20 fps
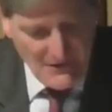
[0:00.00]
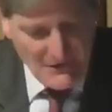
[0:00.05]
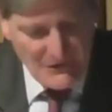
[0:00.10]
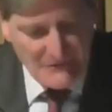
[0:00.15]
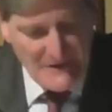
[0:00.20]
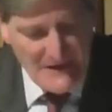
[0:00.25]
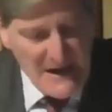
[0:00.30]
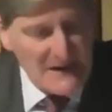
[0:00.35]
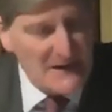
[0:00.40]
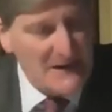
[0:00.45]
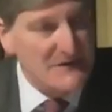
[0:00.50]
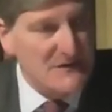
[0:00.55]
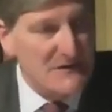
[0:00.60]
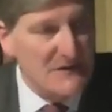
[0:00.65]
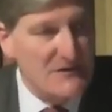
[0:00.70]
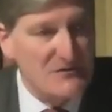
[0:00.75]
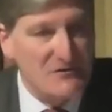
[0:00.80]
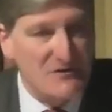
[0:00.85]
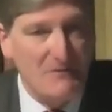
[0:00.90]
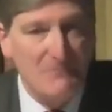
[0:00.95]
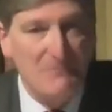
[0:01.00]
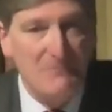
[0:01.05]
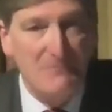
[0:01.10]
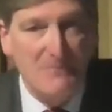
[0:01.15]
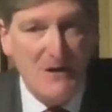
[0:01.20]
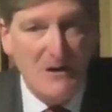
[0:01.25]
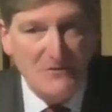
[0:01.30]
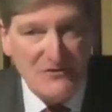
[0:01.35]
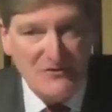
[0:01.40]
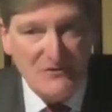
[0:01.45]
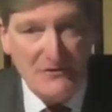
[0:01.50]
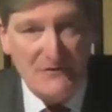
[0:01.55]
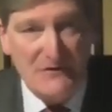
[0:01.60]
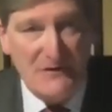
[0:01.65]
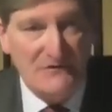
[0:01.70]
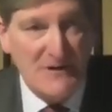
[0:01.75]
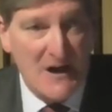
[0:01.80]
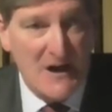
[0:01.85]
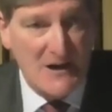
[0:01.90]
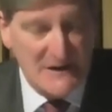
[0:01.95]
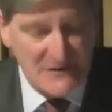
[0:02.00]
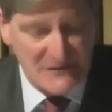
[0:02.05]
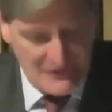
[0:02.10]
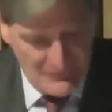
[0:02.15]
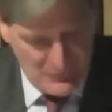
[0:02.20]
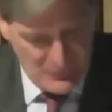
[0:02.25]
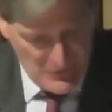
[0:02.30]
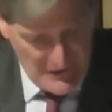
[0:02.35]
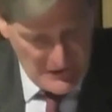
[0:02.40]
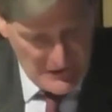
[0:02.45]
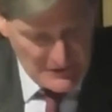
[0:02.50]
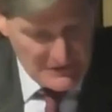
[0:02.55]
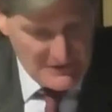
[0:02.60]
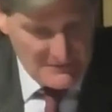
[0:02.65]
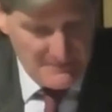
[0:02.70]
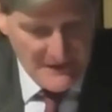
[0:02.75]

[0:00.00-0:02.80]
The reality is that most of the diet of work